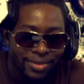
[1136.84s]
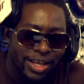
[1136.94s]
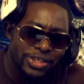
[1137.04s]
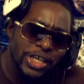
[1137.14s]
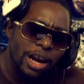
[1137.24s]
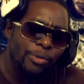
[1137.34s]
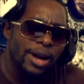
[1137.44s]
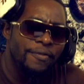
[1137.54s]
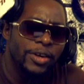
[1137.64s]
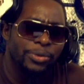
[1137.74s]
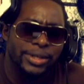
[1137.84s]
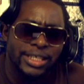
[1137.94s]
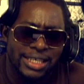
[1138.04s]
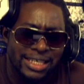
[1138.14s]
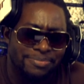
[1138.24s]
Shadowrun for the
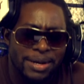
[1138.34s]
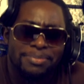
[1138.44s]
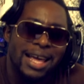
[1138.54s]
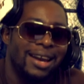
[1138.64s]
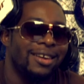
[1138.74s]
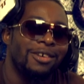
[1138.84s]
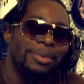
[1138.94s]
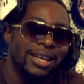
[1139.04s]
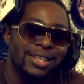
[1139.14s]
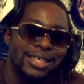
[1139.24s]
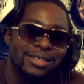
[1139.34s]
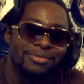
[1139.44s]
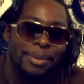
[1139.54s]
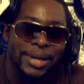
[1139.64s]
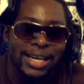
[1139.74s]
360. Been playing a little bit of this.
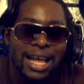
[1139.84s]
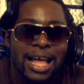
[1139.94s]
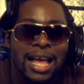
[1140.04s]
I mean,